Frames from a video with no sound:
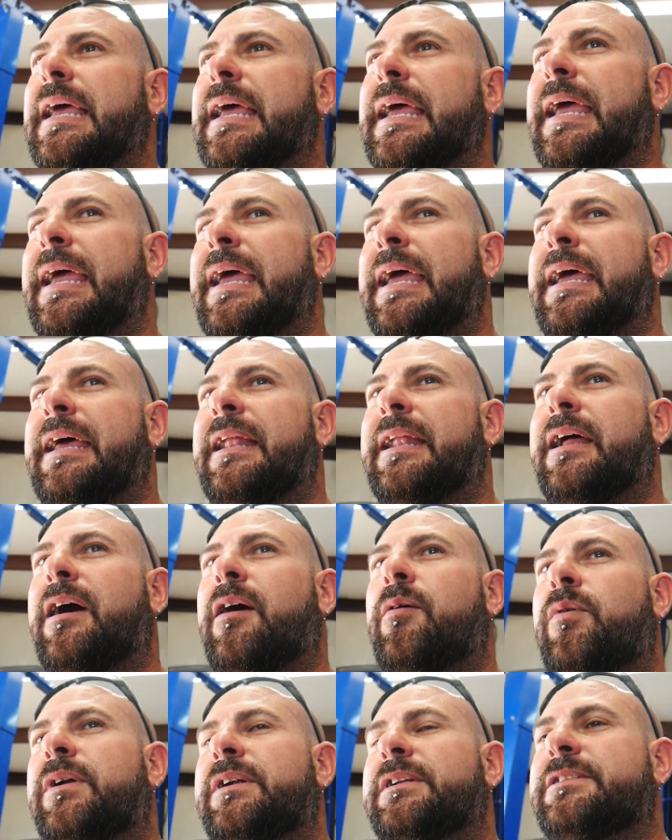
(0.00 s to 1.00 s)
And I
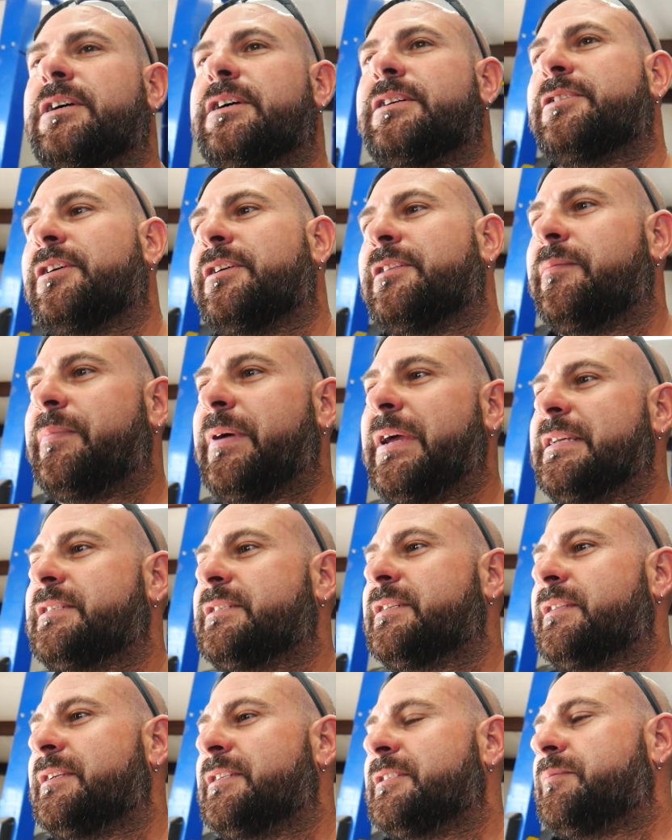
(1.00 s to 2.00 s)
want to touch on the base
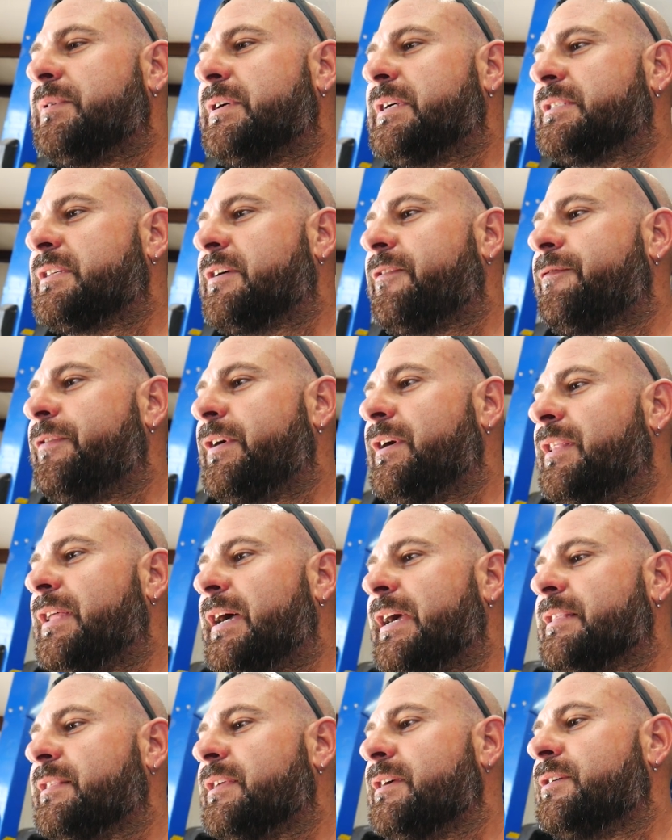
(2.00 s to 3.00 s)
of this because I feel
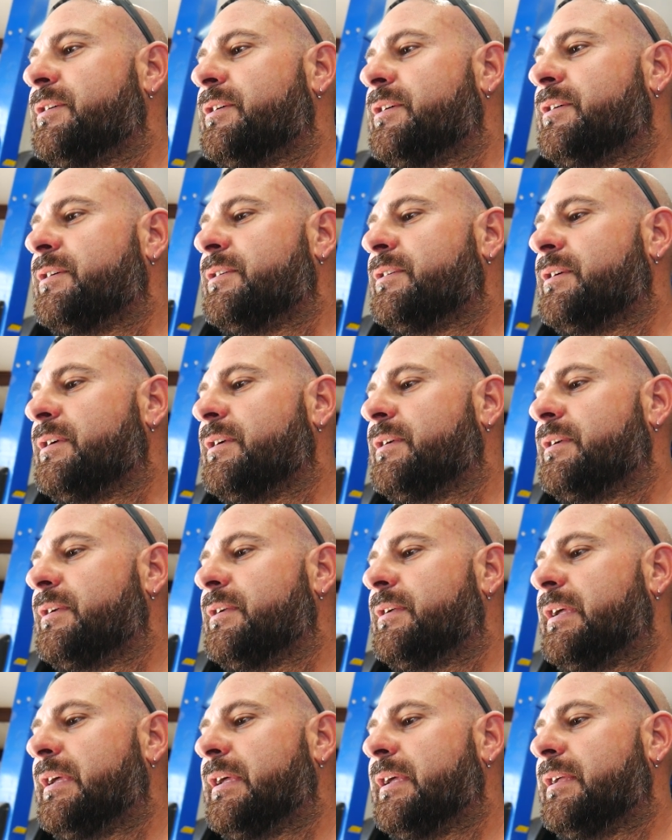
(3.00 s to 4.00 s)
like
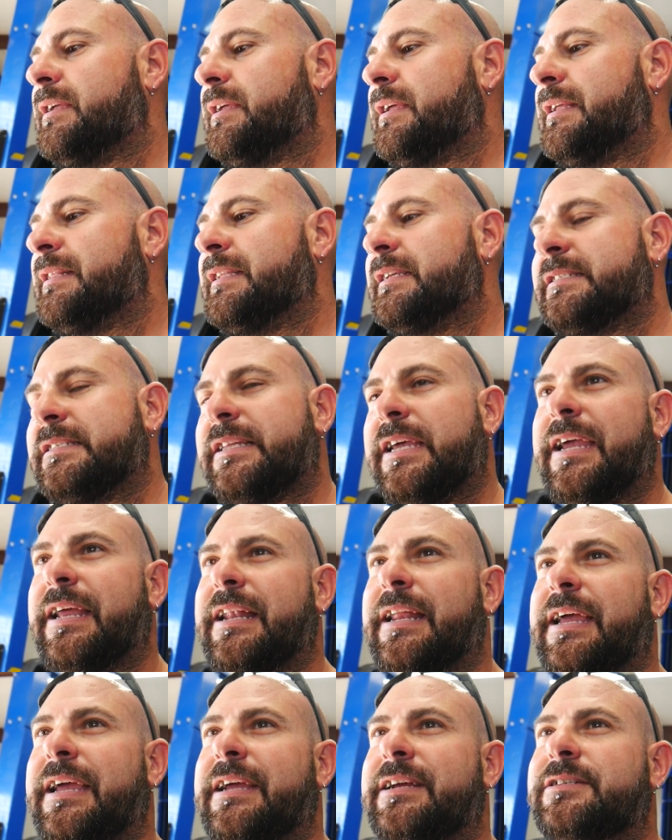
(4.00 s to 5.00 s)
in this day and
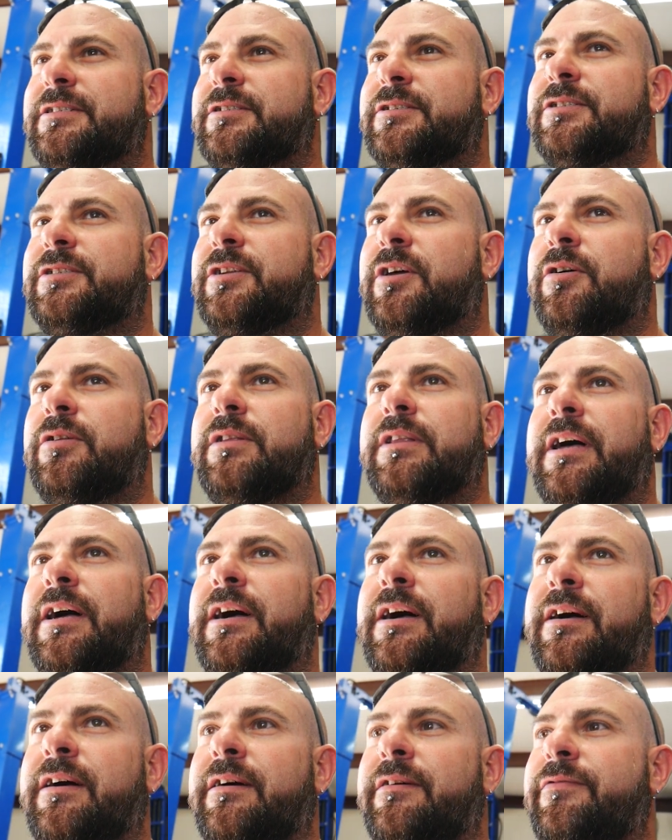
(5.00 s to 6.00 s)
age, there's no
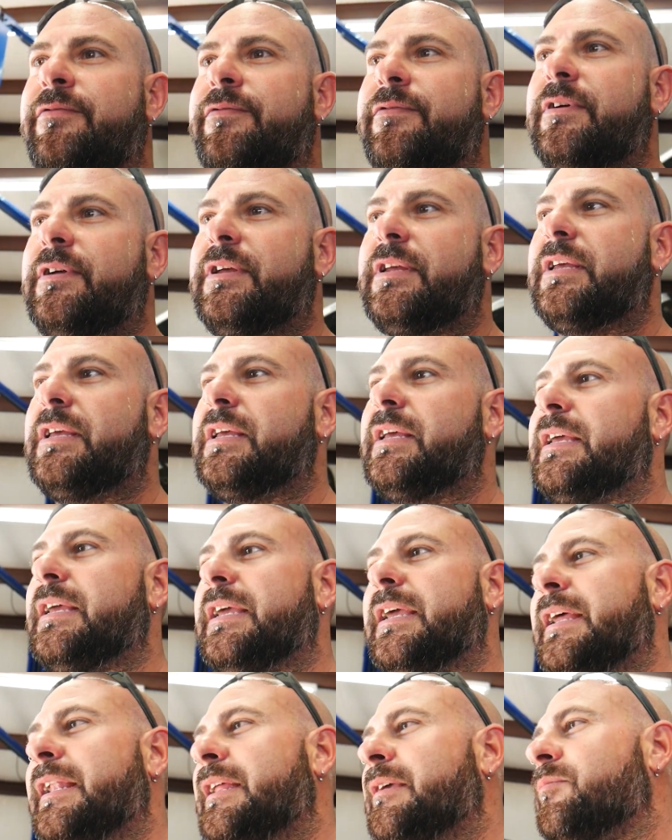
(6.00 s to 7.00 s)
love
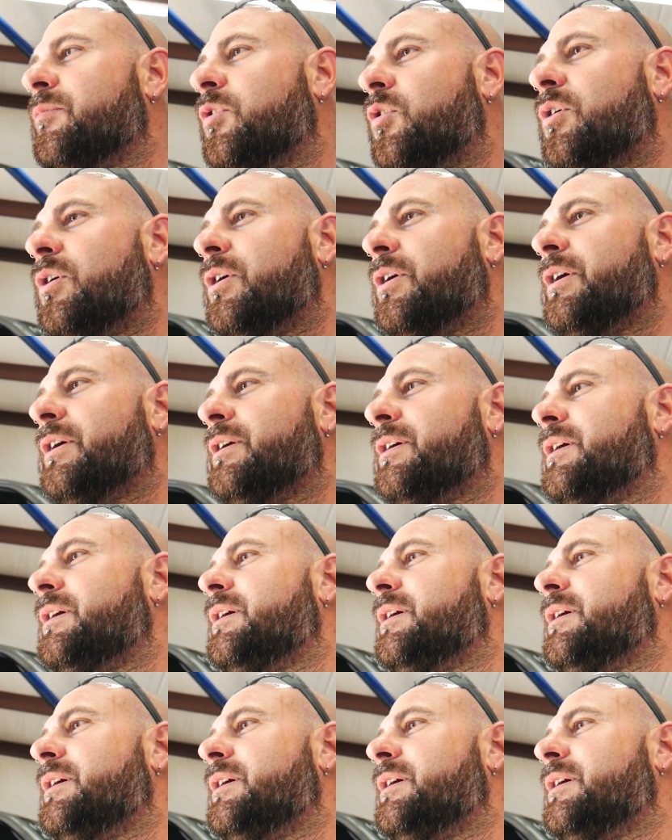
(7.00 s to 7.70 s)
anymore.